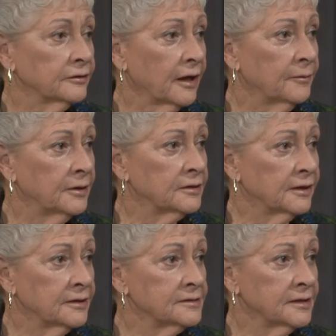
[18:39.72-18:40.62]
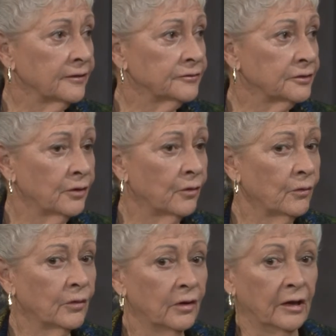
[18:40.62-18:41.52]
I mean, the kids have to know
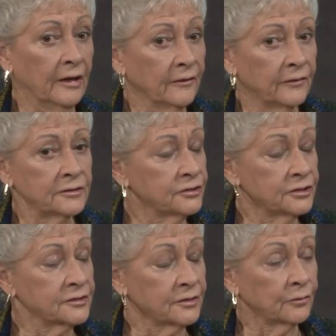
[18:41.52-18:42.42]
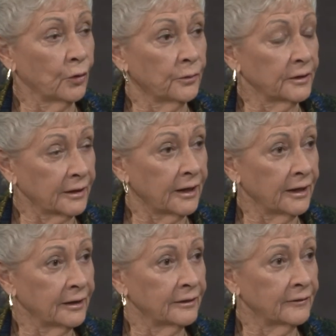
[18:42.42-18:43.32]
that you just don't open a
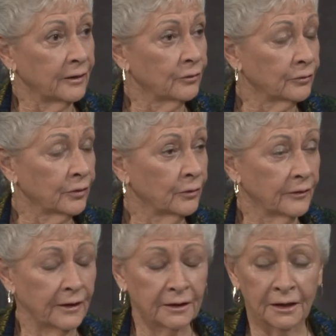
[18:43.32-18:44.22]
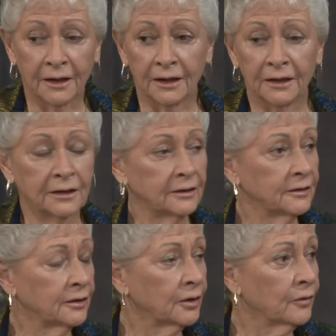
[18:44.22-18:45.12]
can and they don't grow in that can,
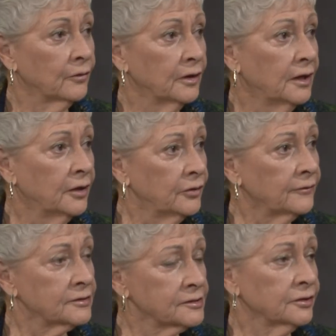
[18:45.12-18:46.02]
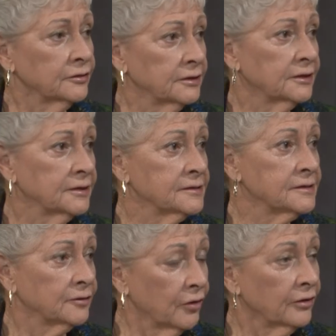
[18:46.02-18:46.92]
and you have to start the kids
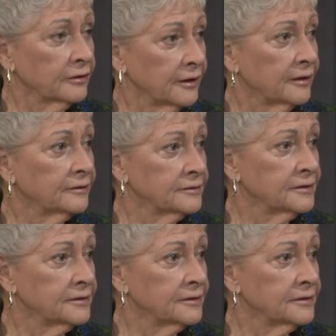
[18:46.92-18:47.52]
in gardening to get